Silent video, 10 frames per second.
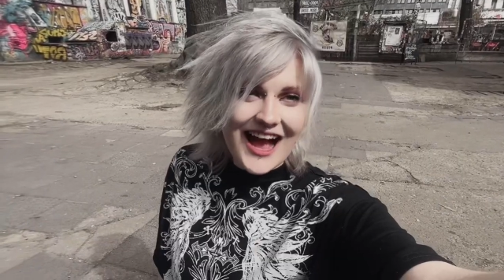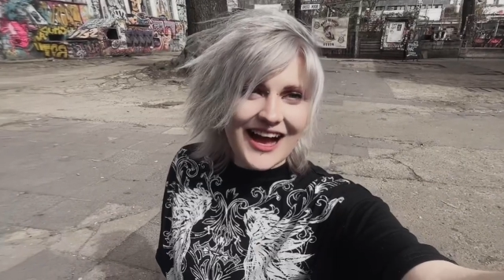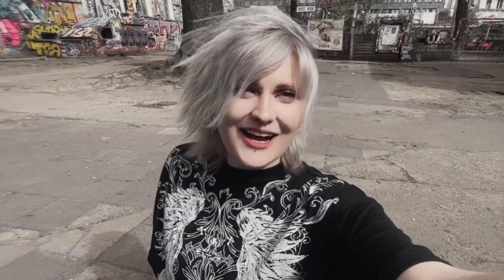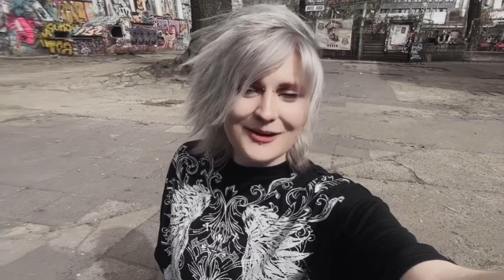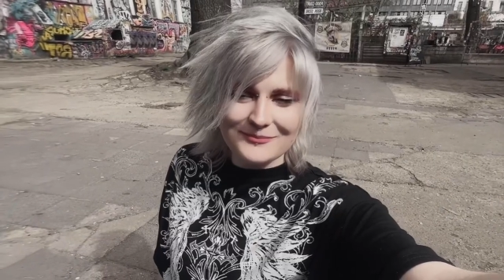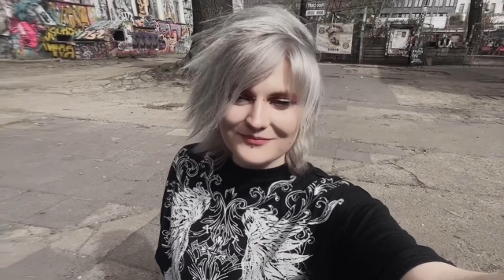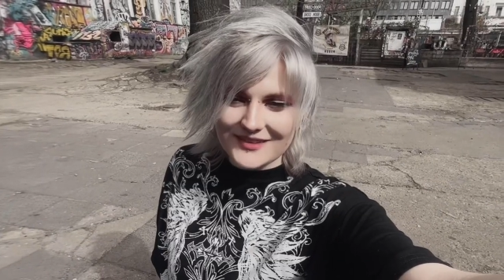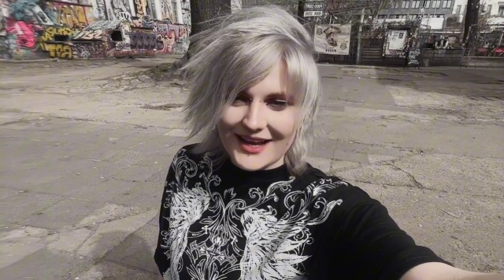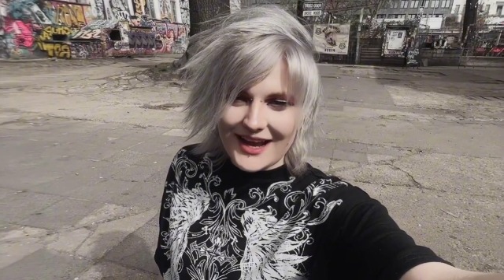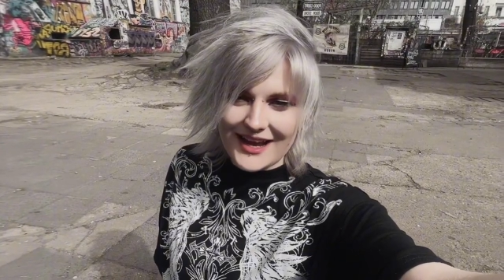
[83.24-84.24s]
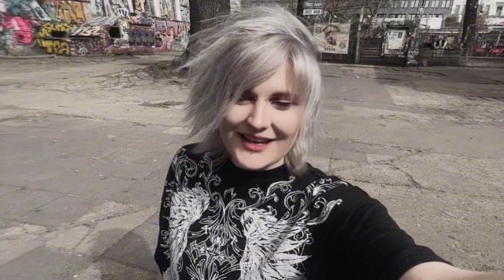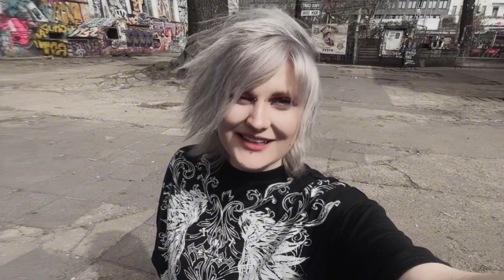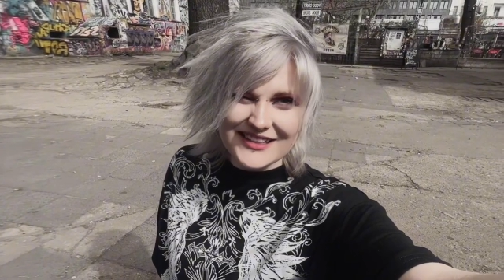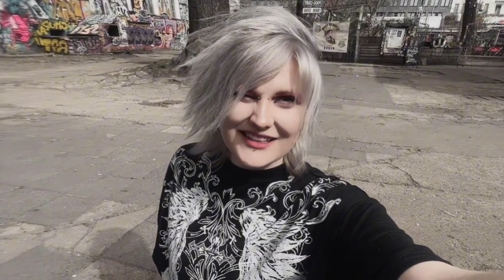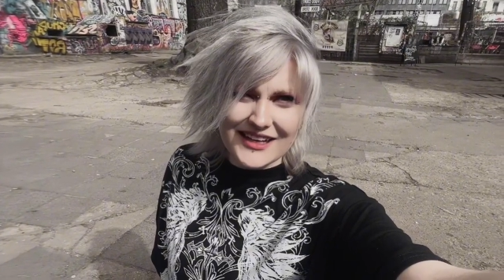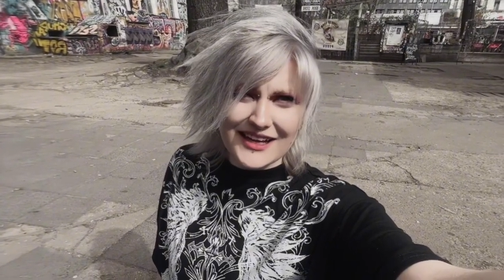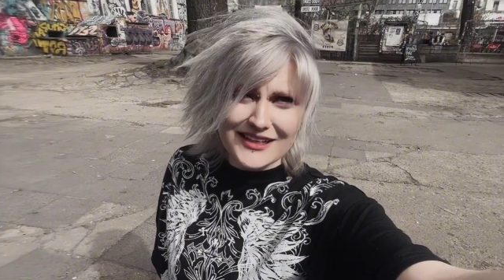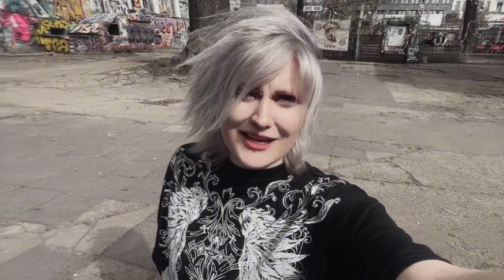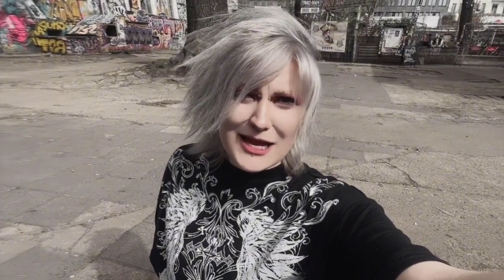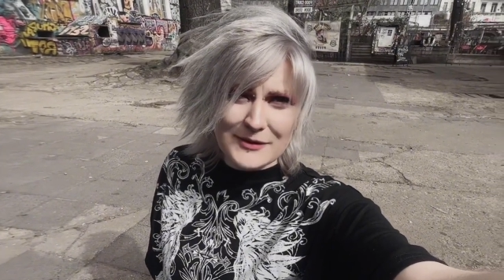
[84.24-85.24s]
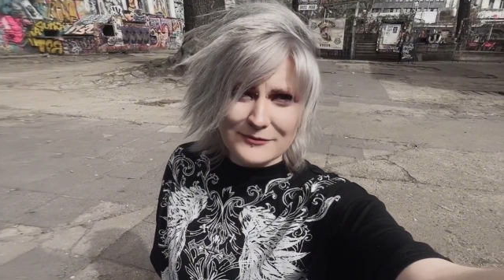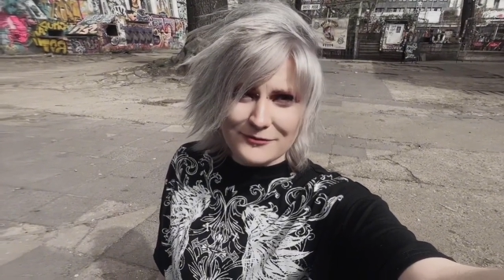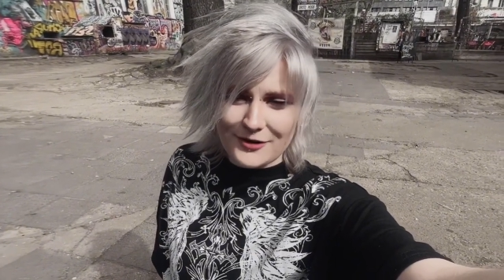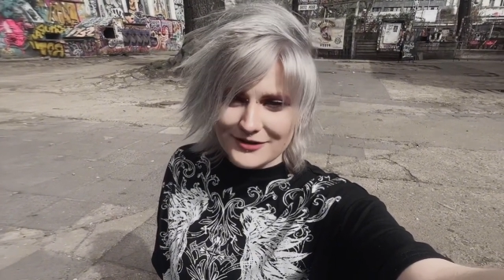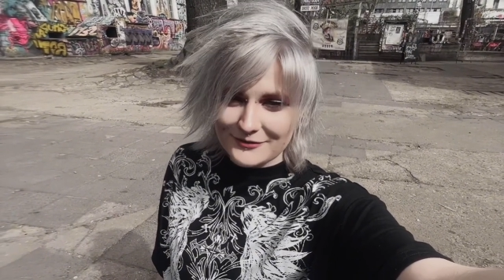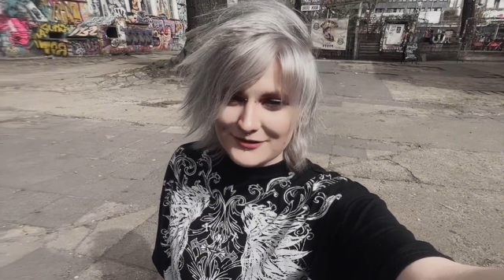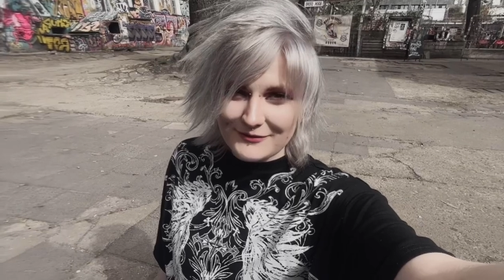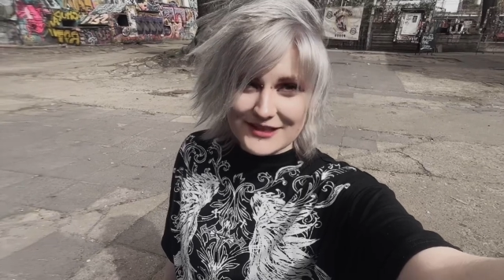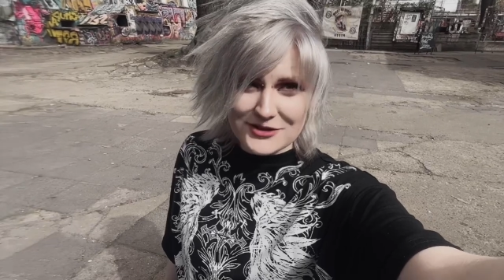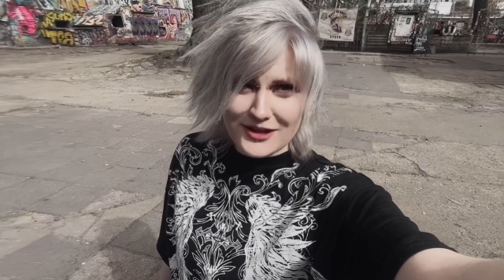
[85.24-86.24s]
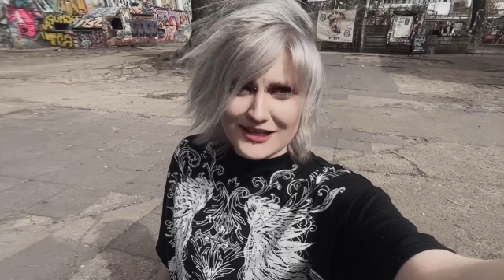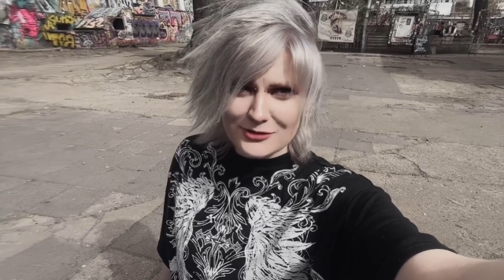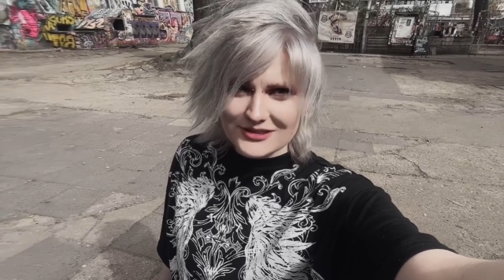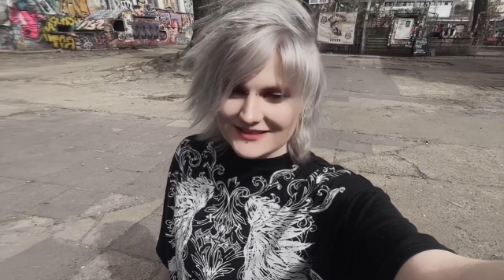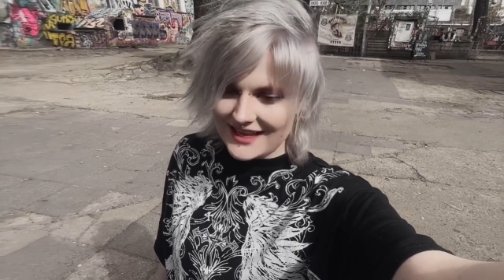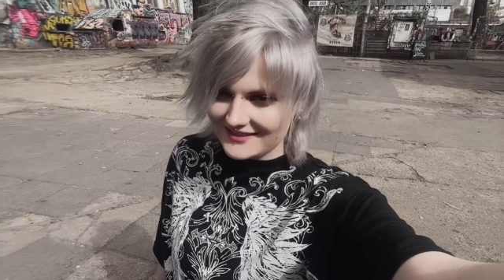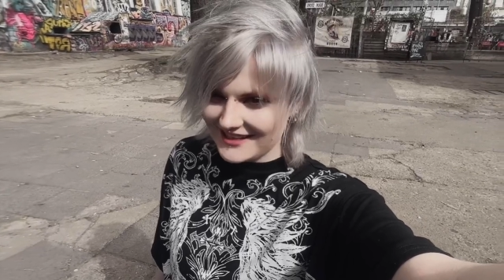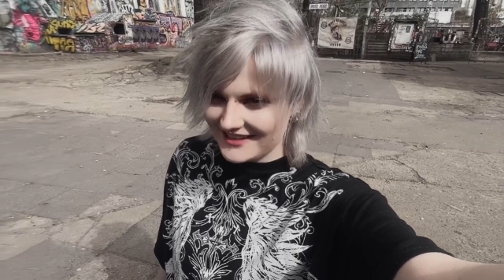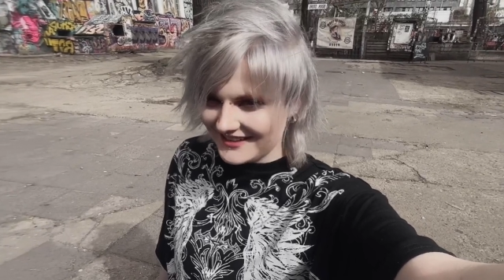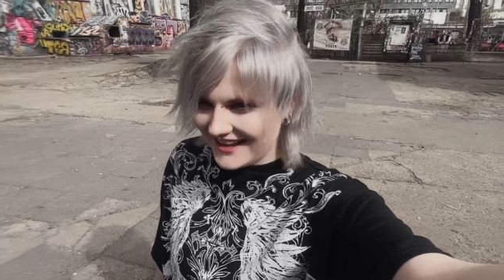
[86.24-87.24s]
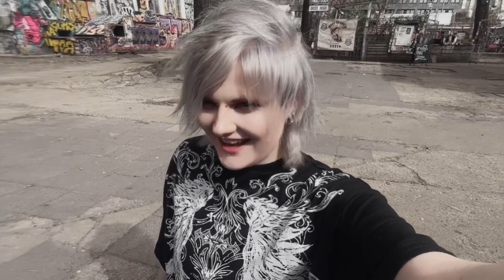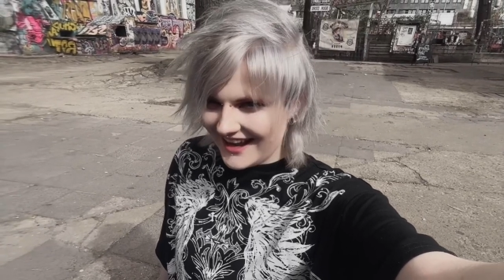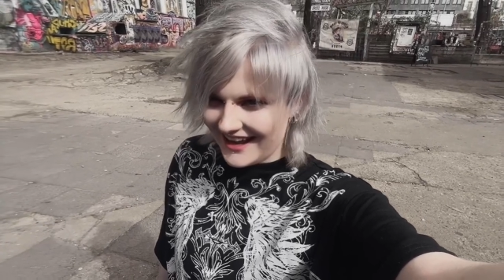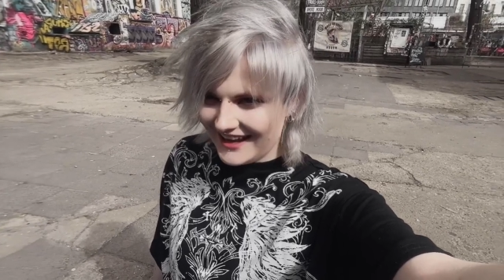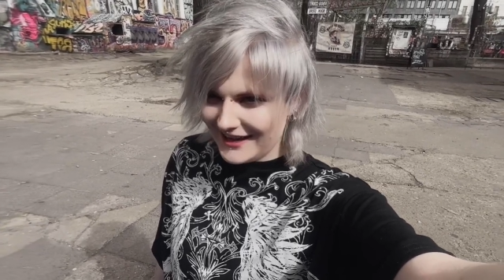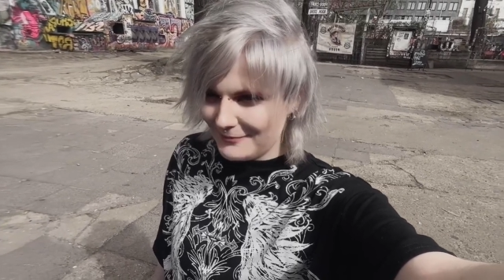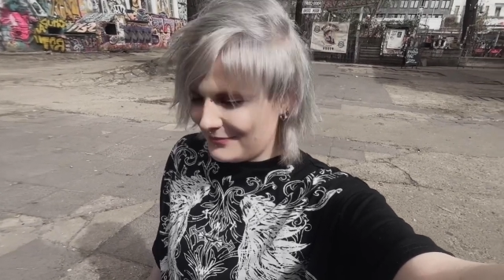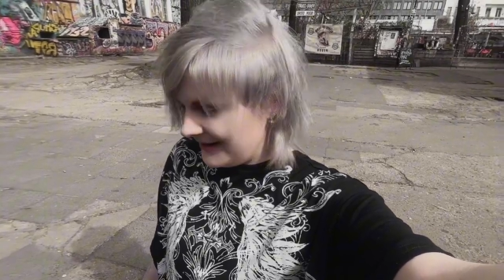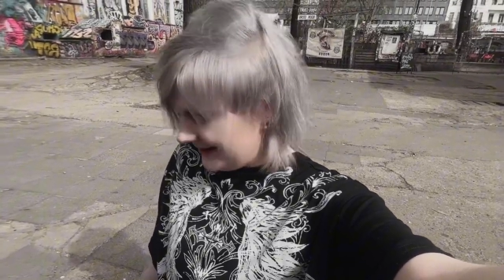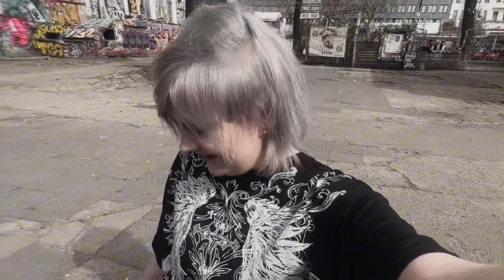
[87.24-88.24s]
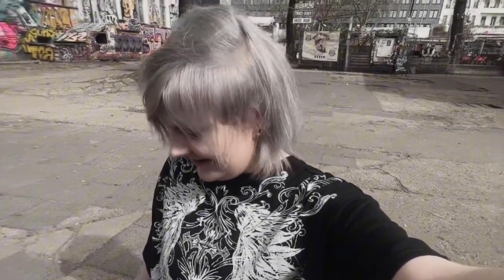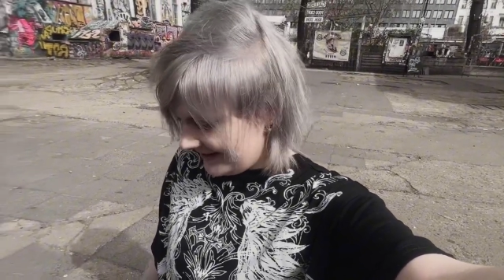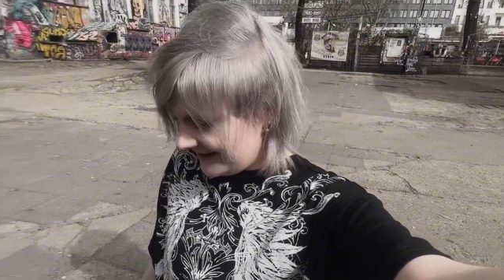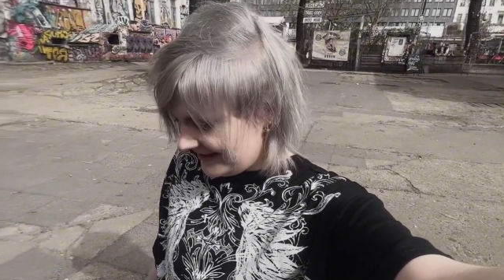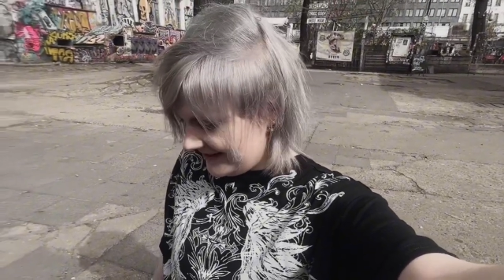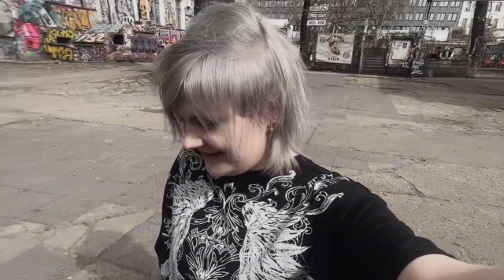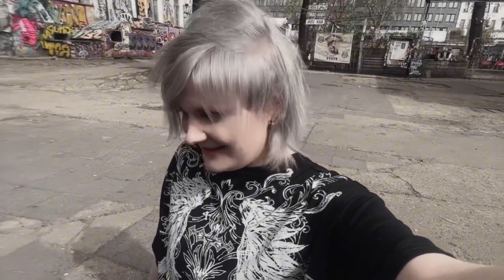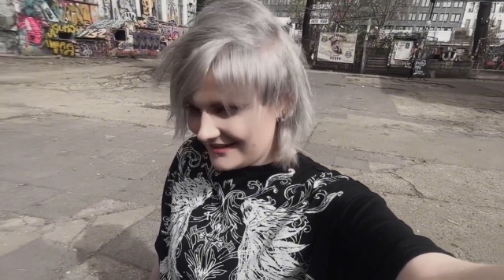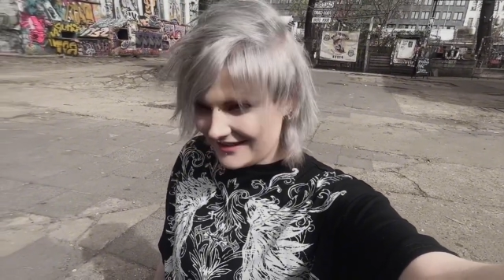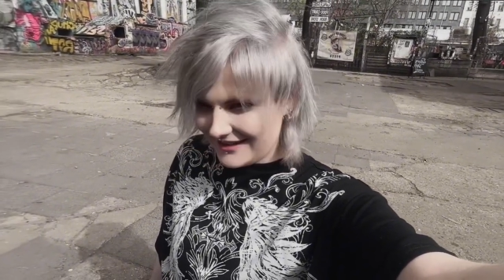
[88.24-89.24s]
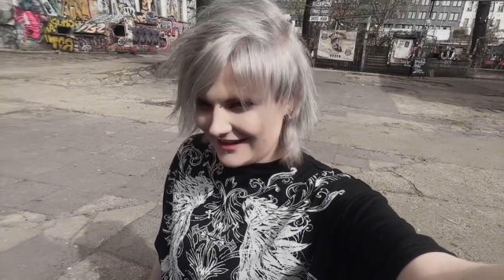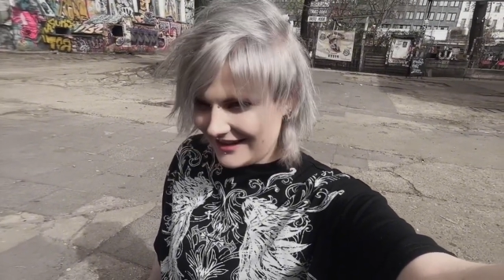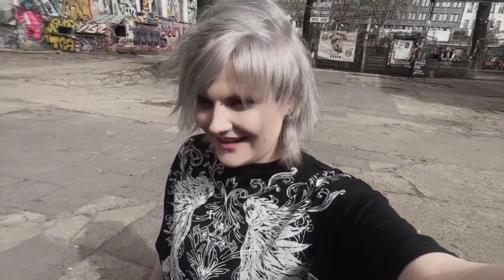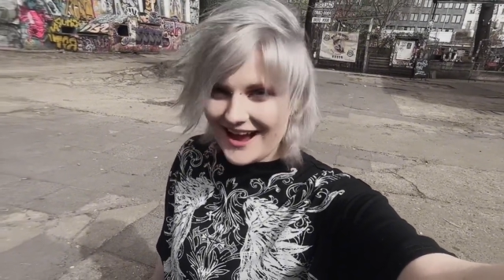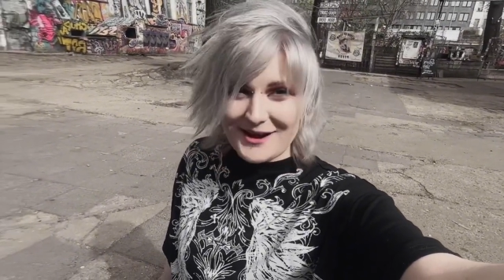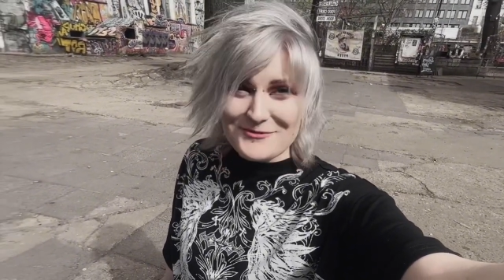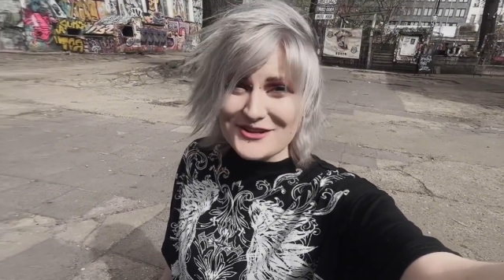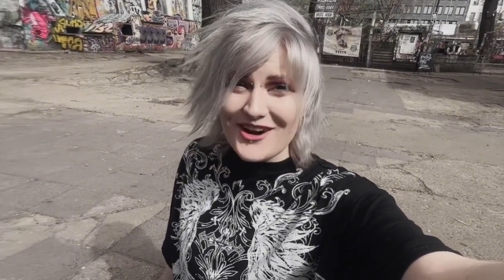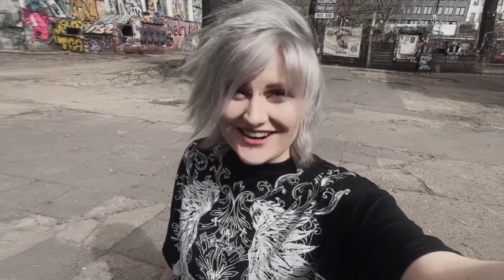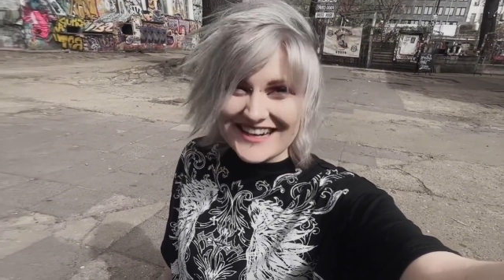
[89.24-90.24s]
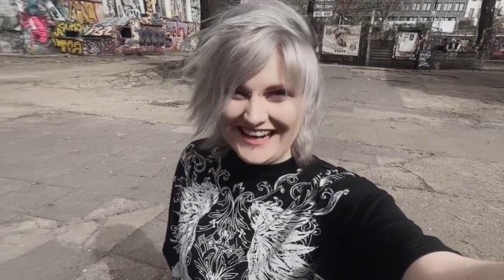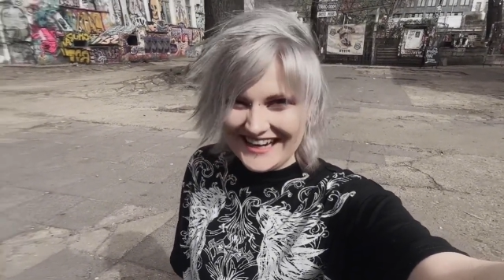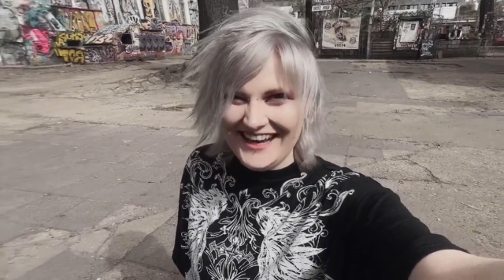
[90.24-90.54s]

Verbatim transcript: Um, I, I am in front of the venue. I look disgusting. Uh, but uh, ah, uh, yeah, I'm recording,